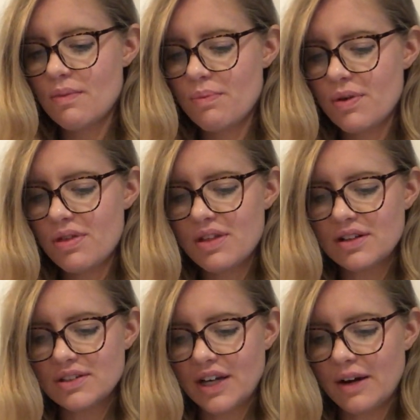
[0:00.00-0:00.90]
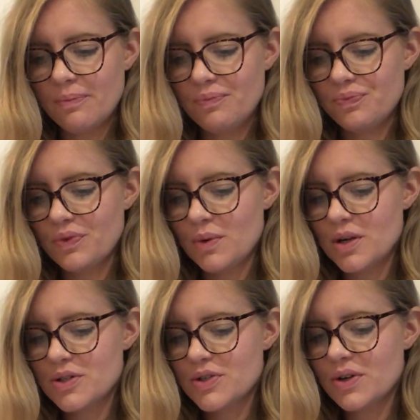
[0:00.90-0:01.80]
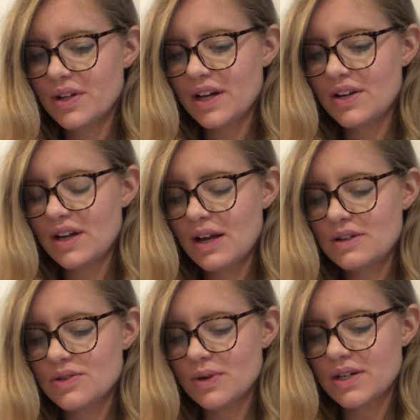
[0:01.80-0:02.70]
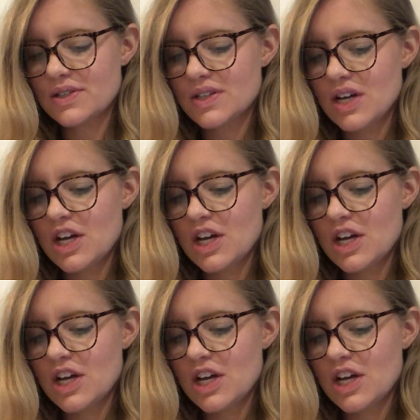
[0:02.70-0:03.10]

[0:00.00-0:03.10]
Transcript: Bathilda. We are so glad you came to us.